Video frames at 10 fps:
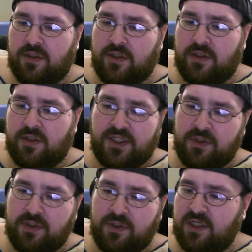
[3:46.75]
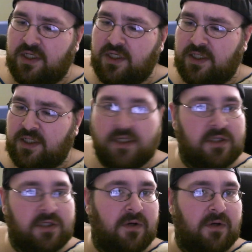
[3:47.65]
that's what you get in the
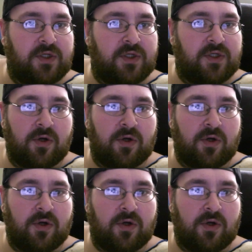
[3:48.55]
Express Starter